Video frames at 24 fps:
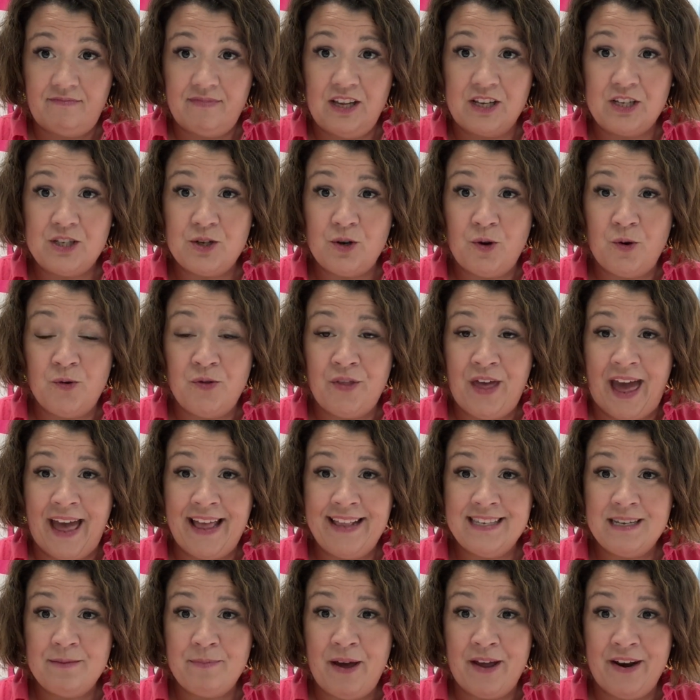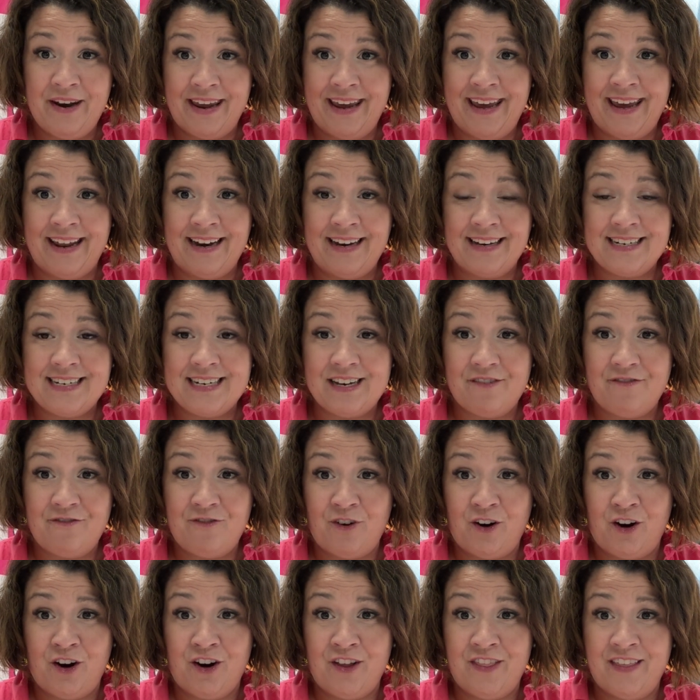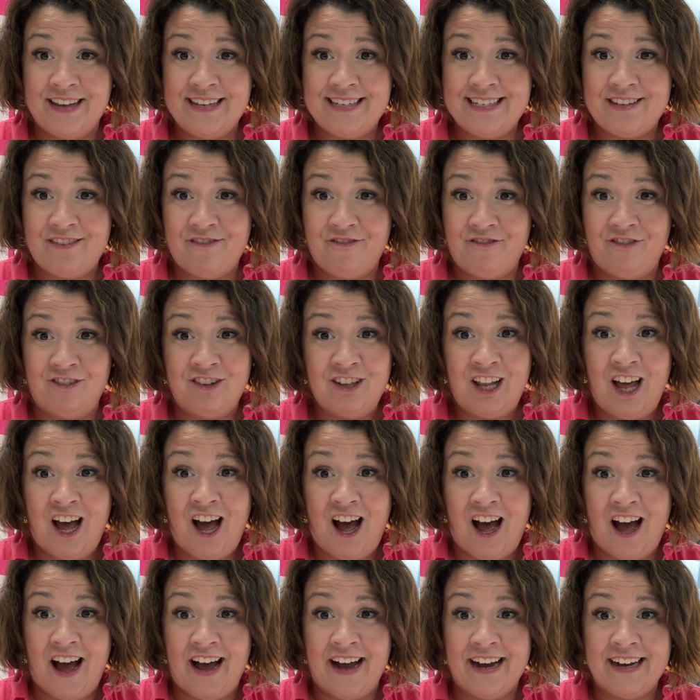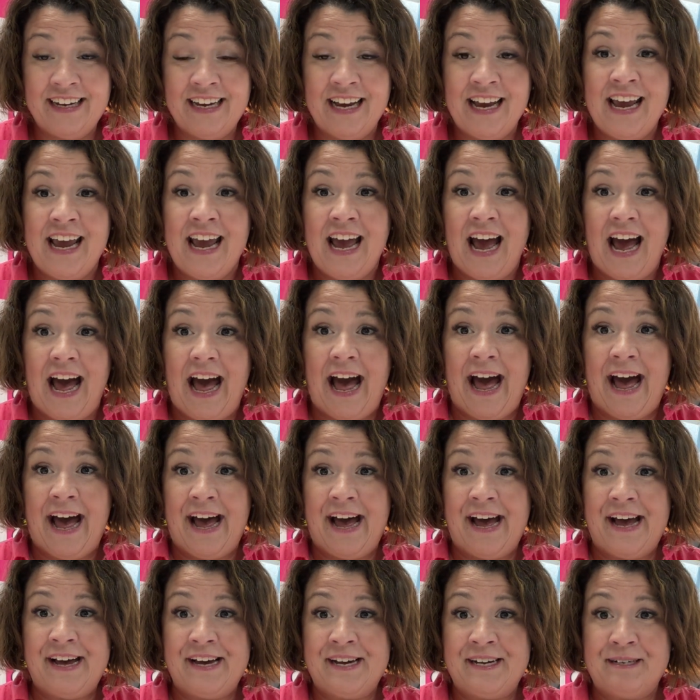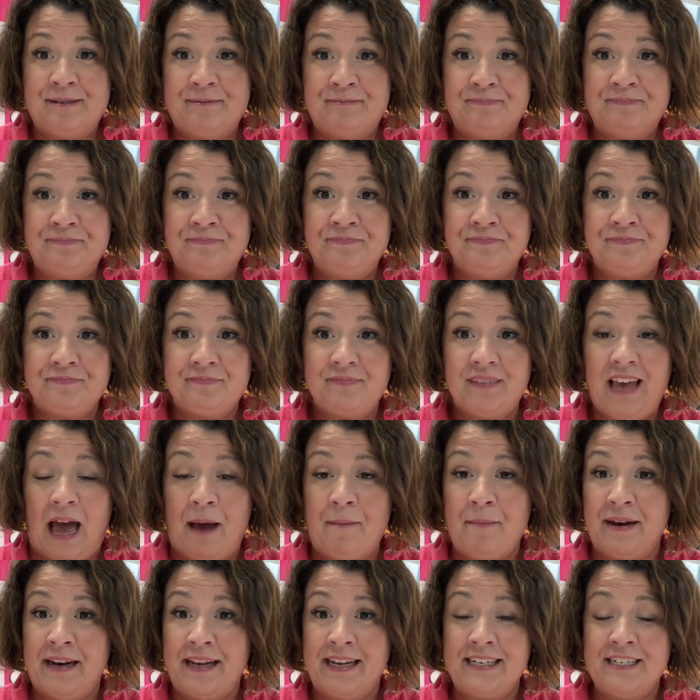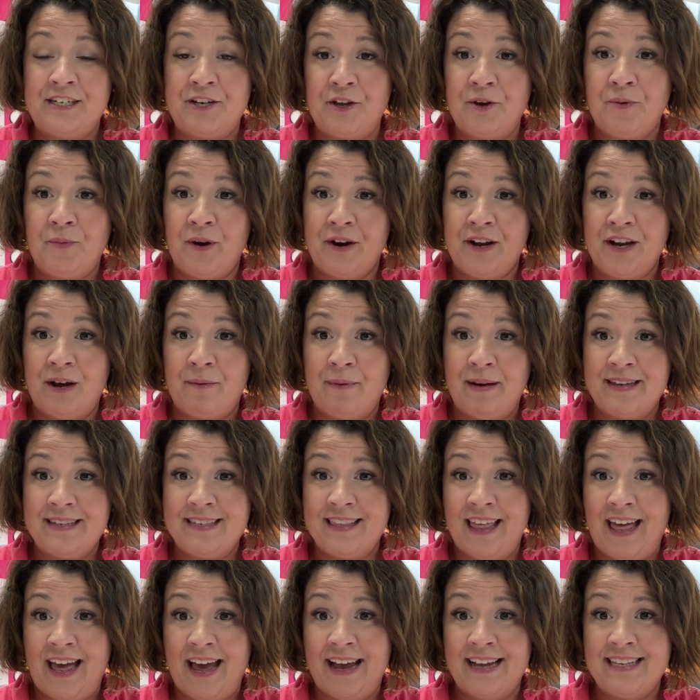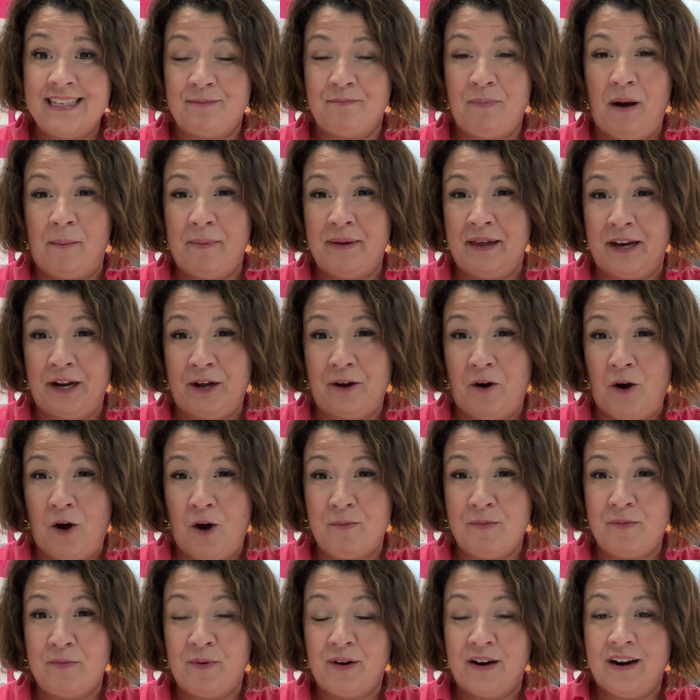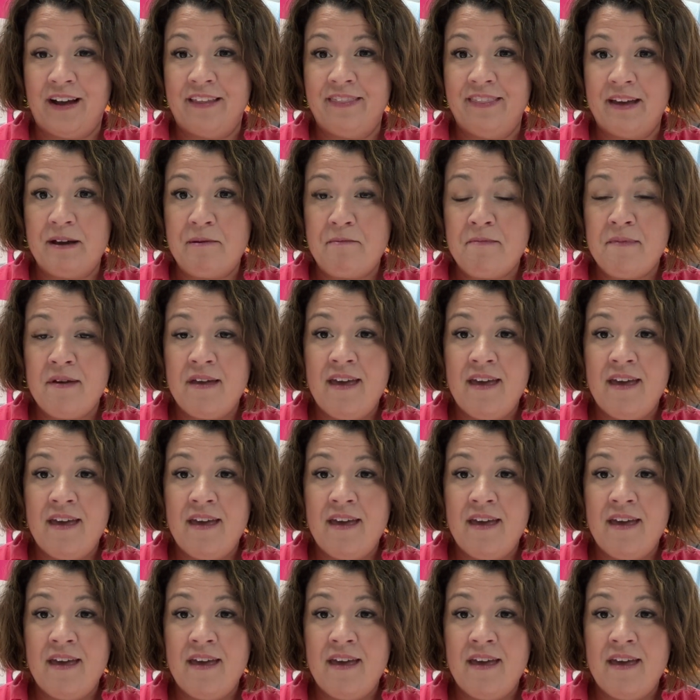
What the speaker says: So that's about it for this vlog. I'm going to continue working on my slides. I'm probably going to go home and work on them.